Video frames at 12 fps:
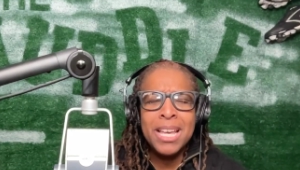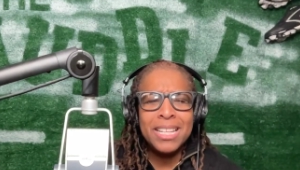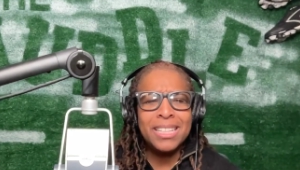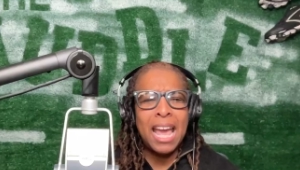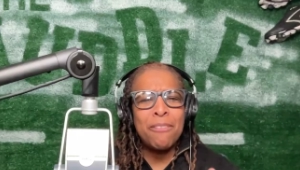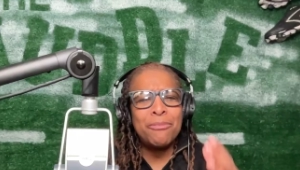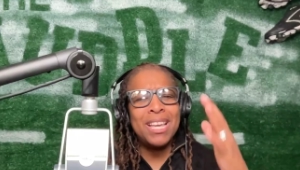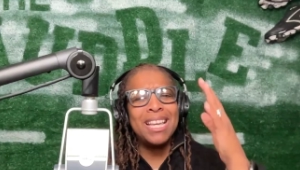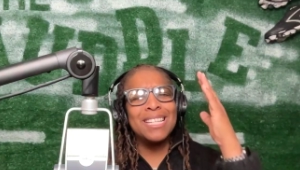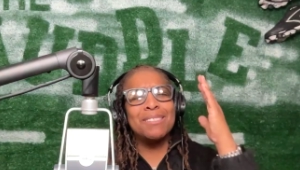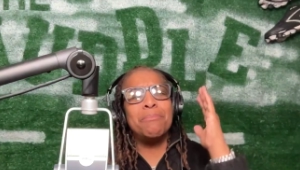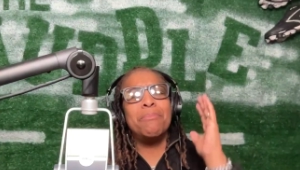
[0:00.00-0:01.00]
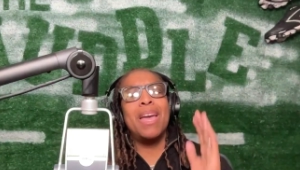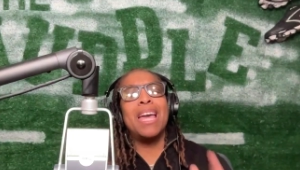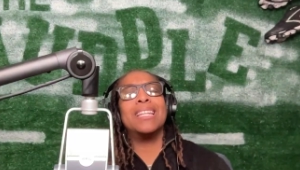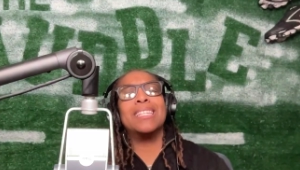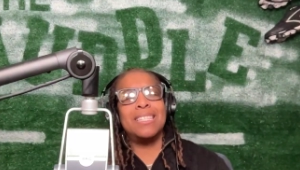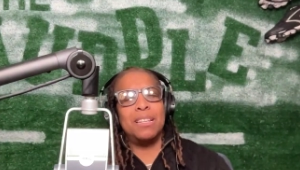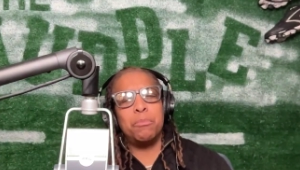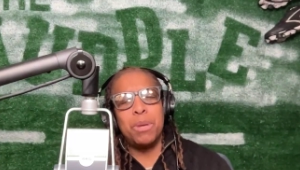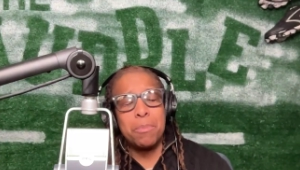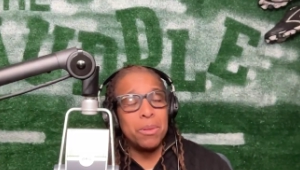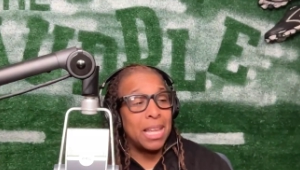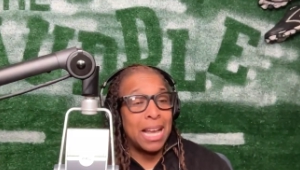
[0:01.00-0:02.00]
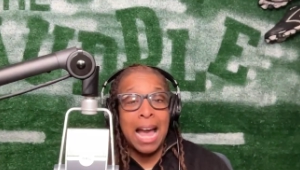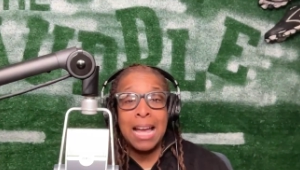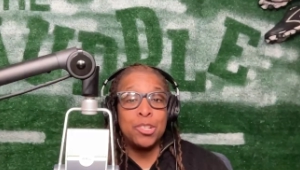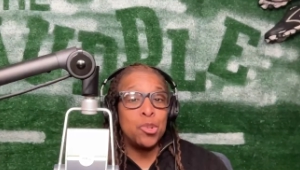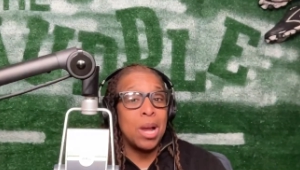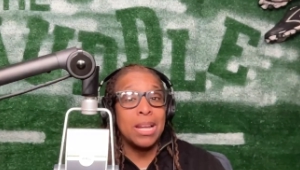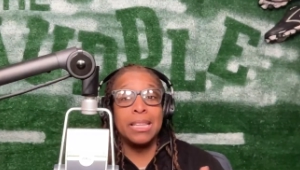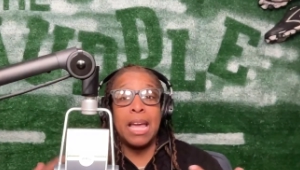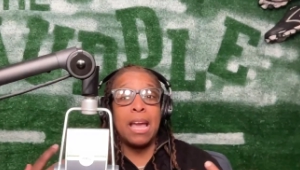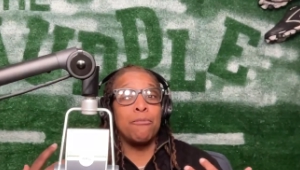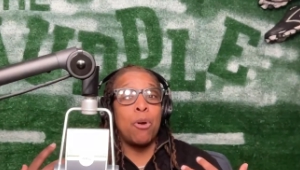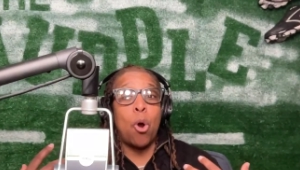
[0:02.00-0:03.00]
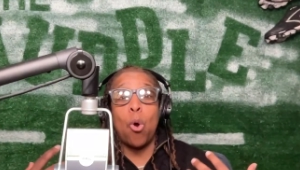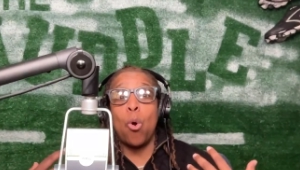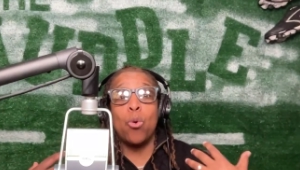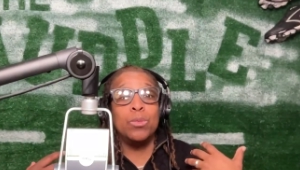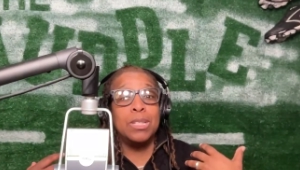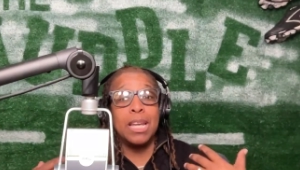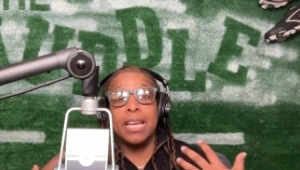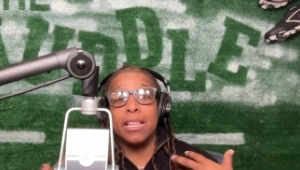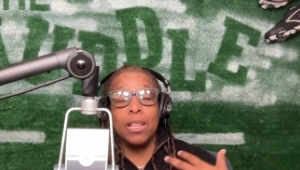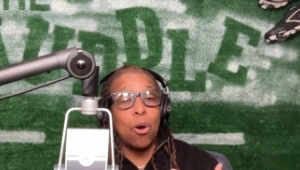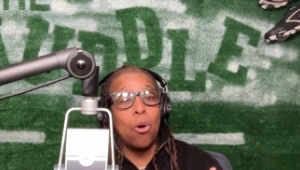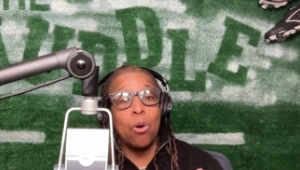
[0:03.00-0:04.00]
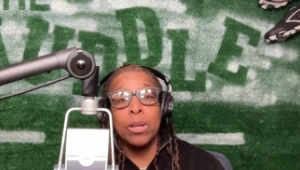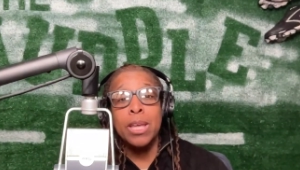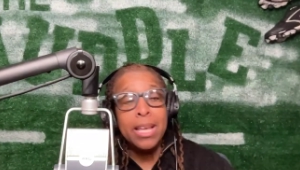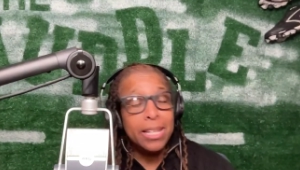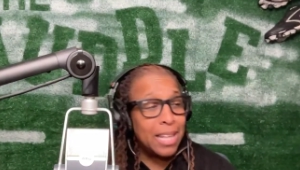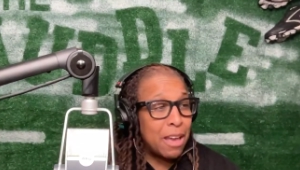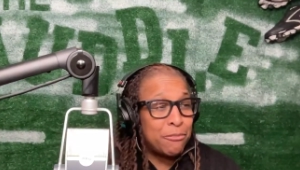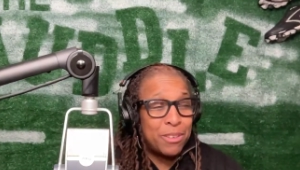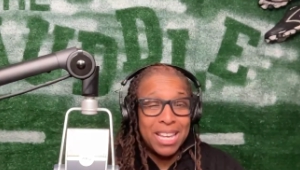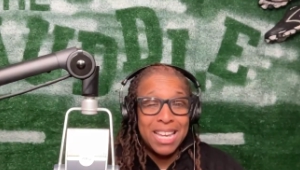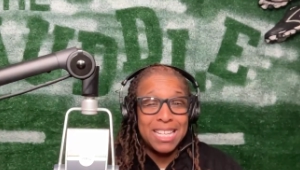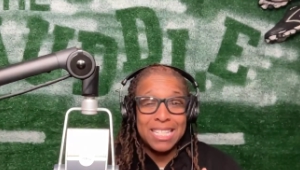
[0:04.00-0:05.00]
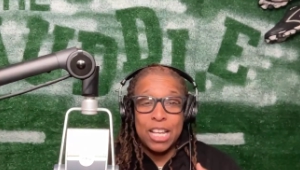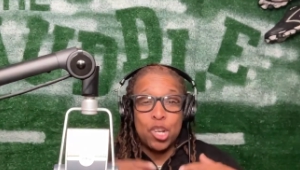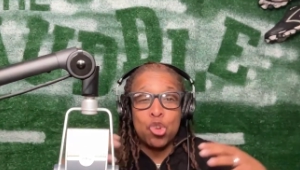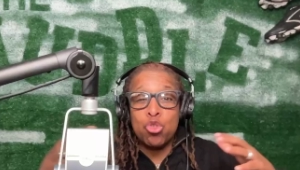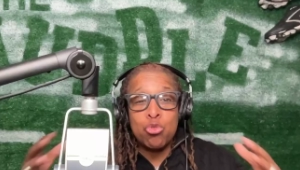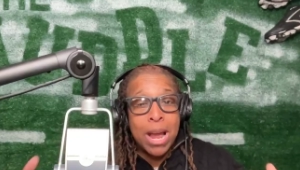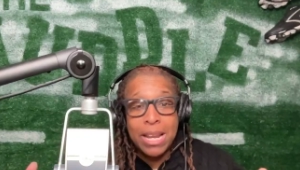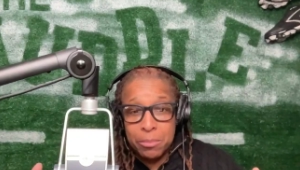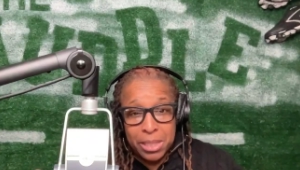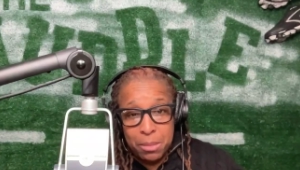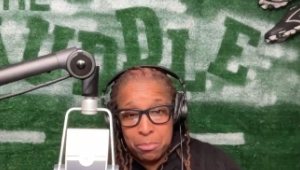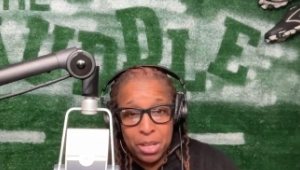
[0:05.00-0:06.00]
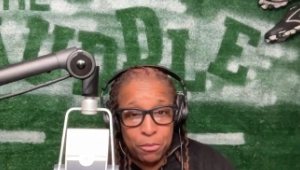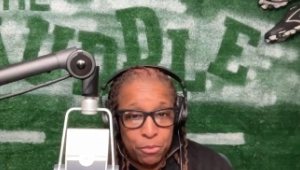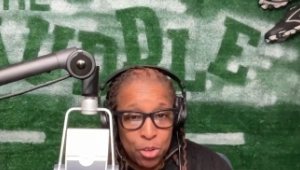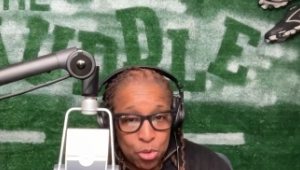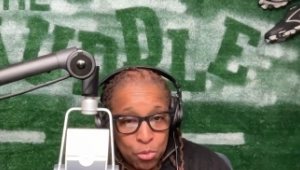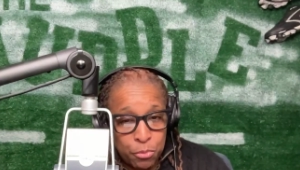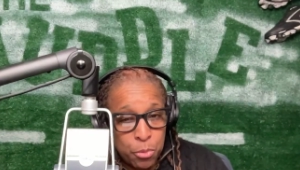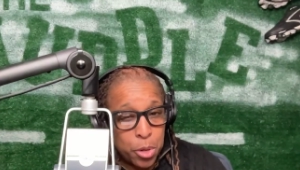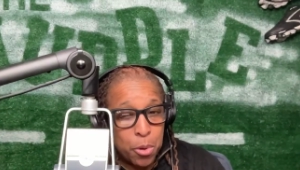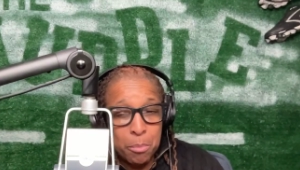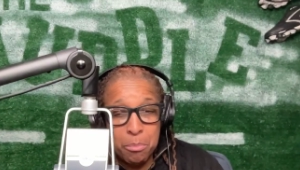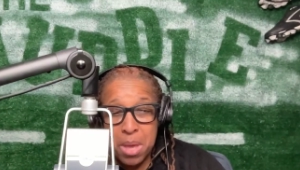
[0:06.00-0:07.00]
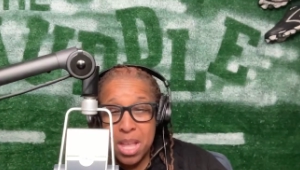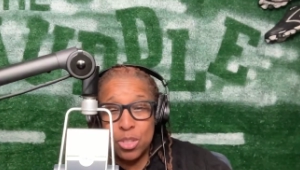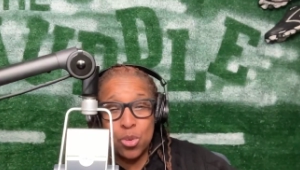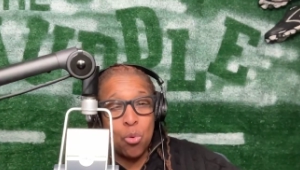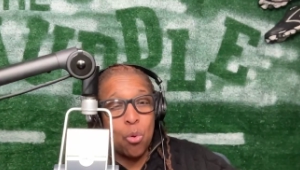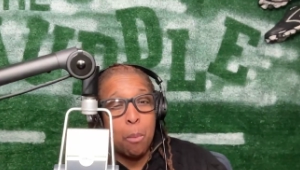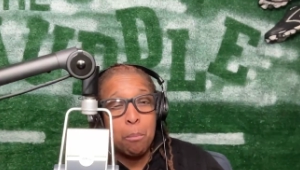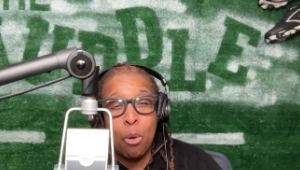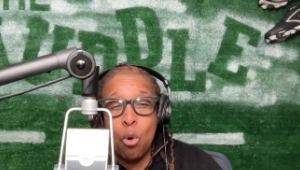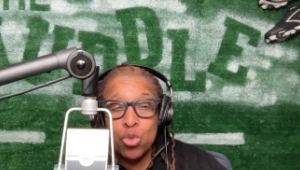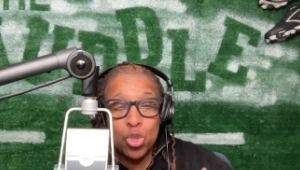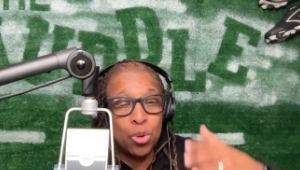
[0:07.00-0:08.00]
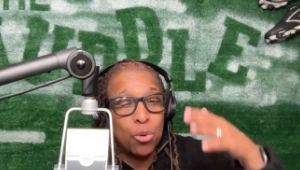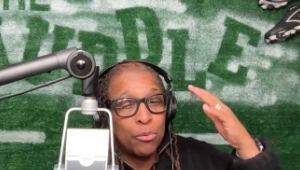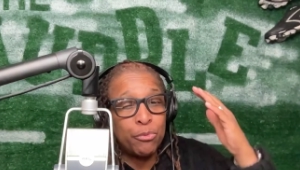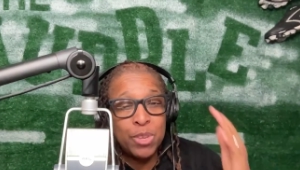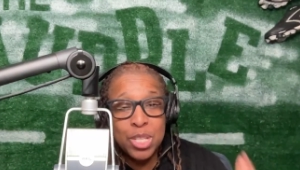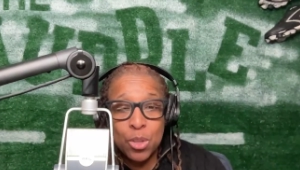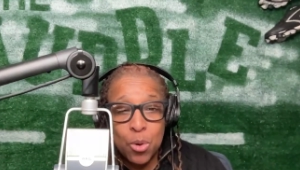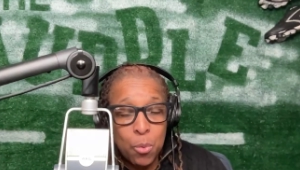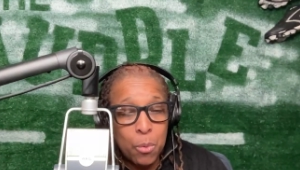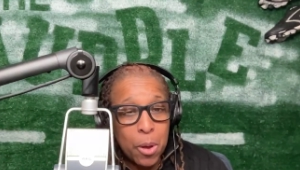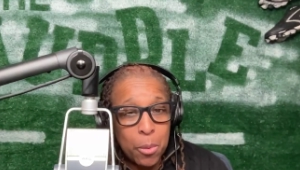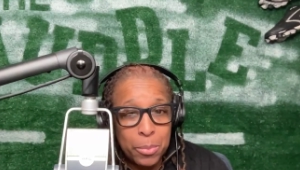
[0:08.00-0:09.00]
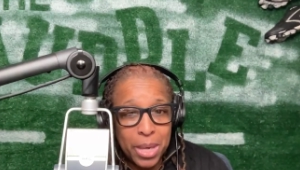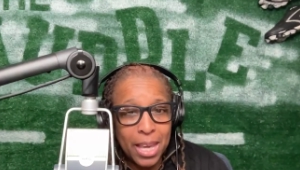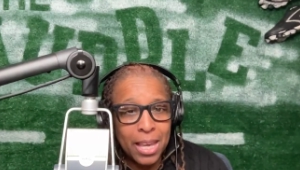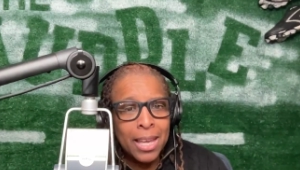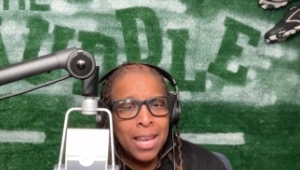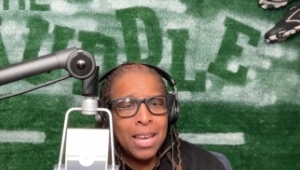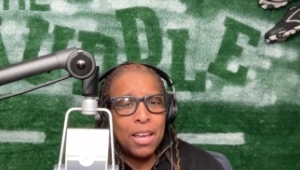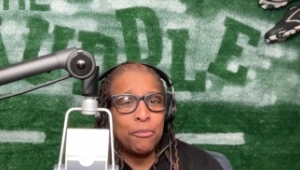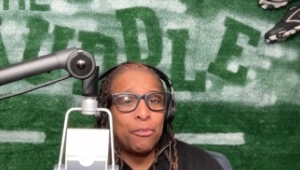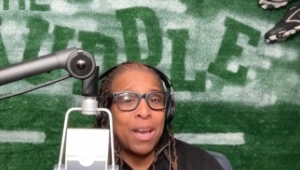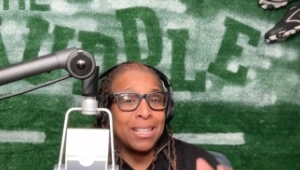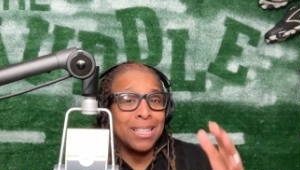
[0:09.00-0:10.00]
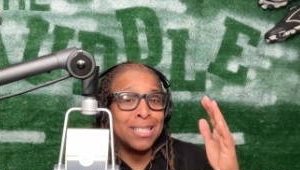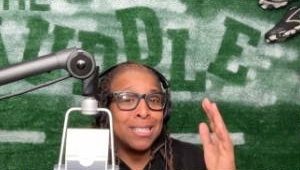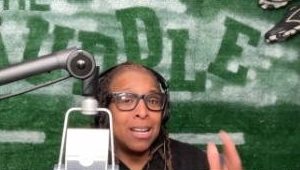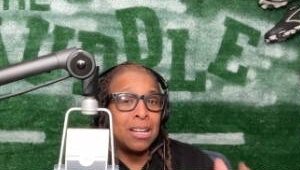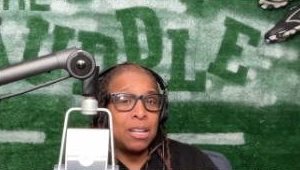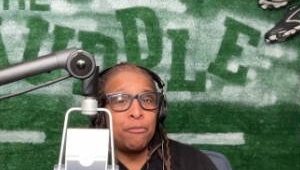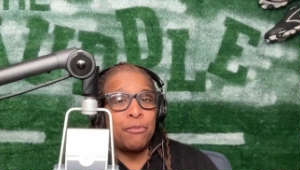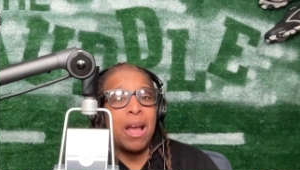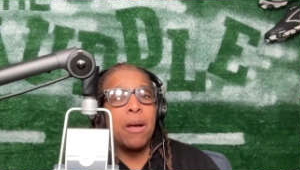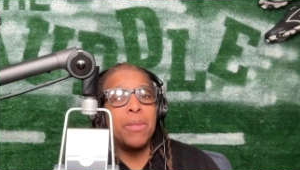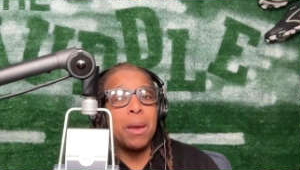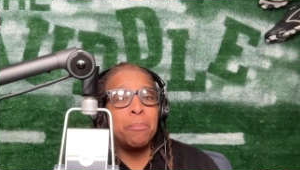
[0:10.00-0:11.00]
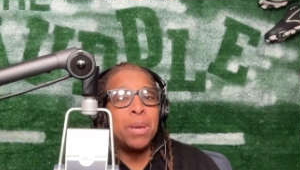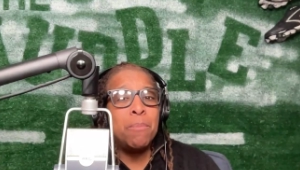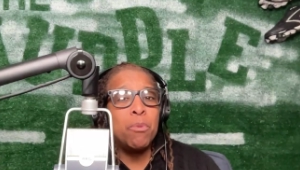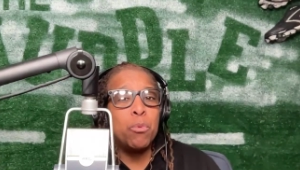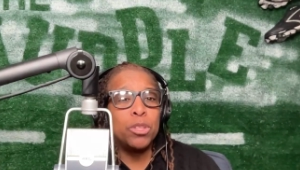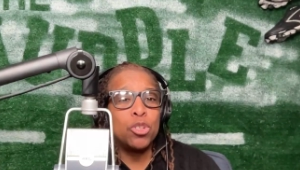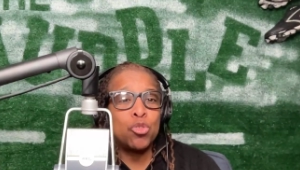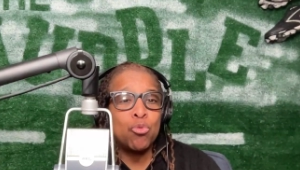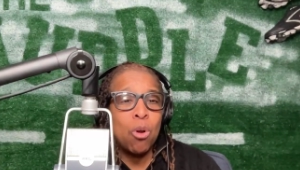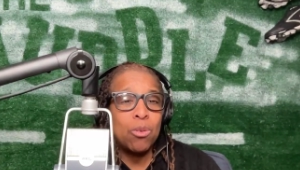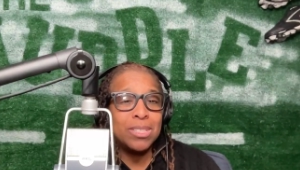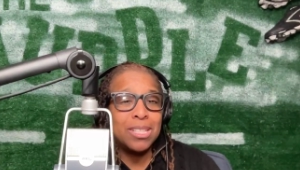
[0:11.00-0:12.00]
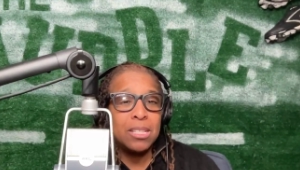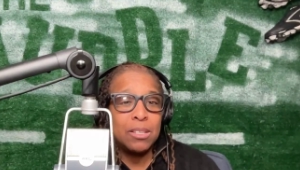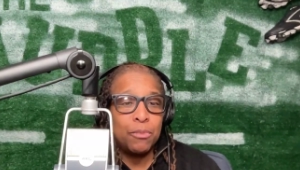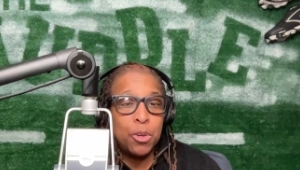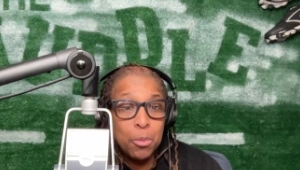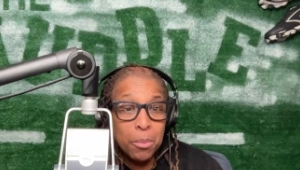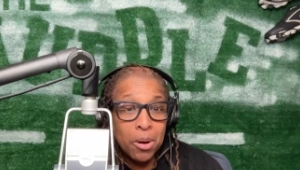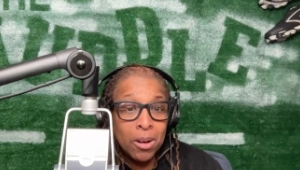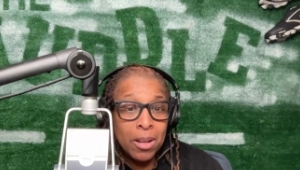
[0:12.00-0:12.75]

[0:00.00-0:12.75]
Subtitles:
Laughing is medicine, people. Like, I try to laugh all day long. Laughing is incredibly beneficial for your mental, emotional, physical well-being. In fact, a study found that people with a strong sense of humor